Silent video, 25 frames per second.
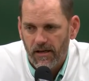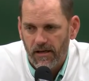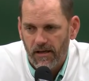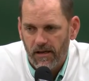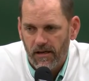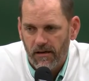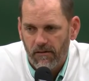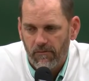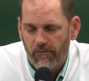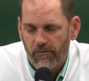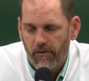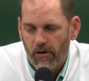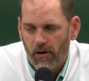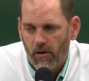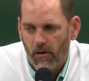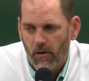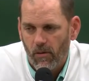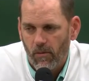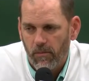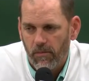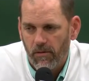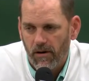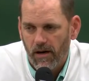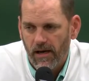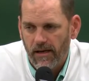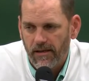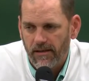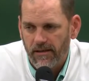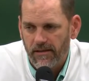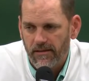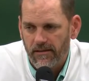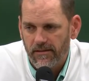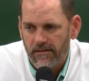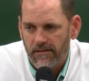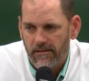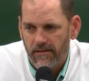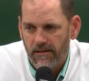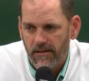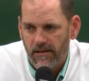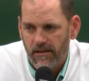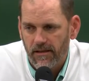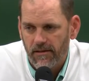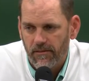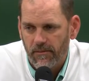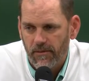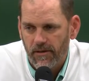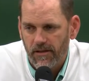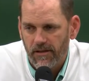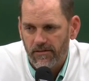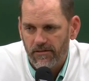uh, the whole practice, uh,
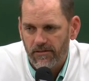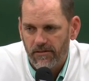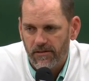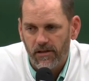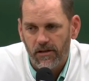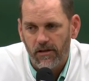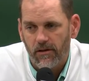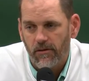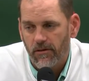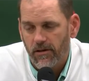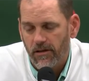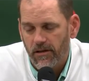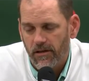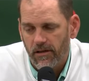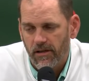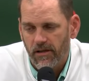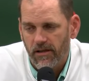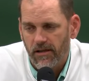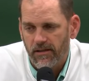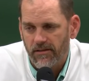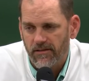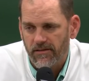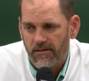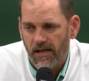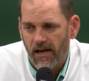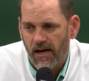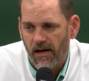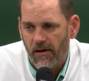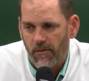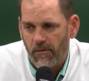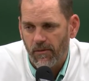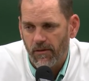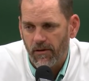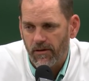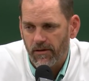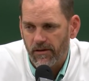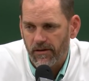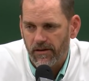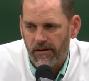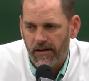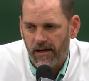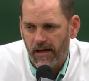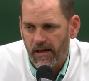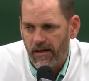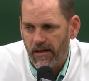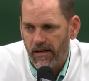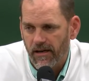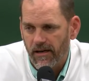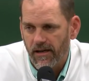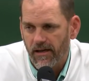when it's good on good and scout work, you
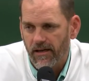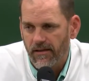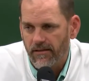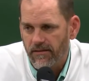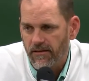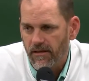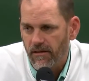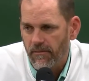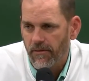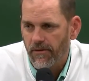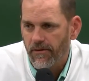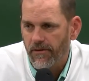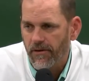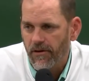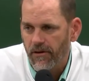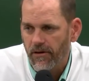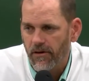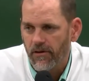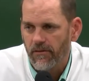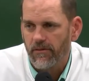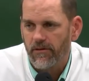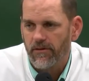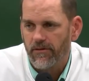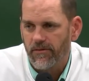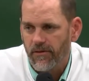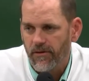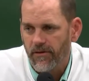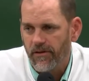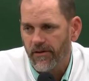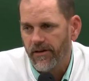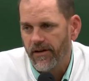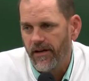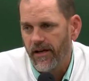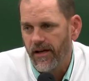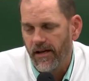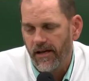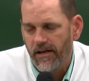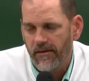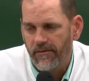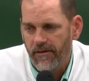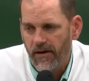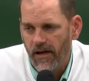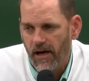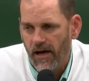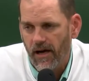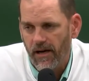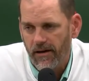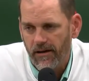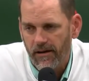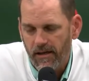got to get X number of turnovers for the day. If
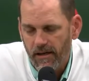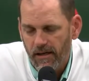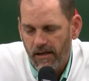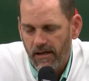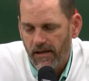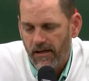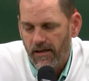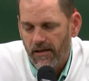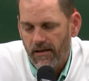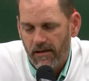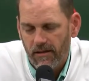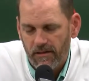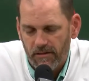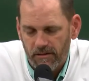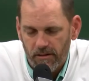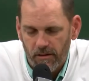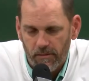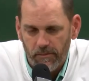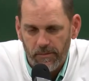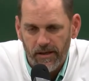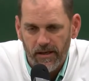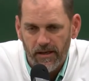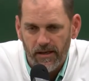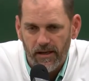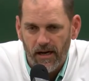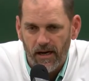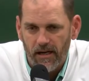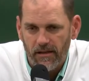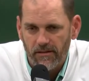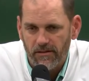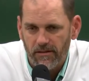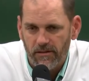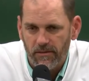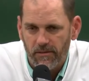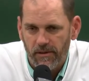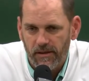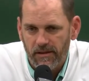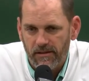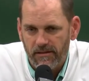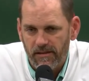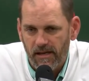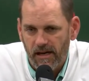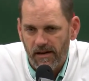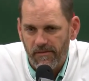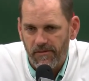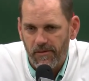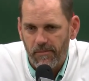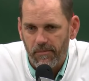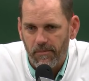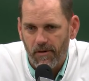not, there's going to be a consequence
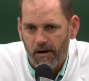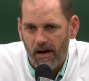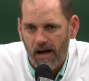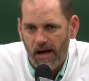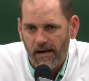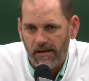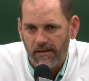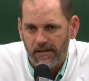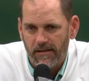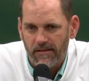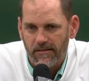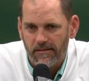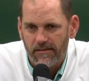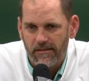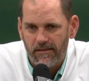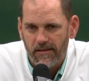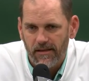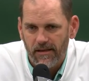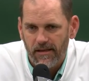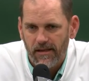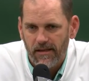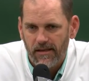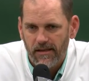after practice.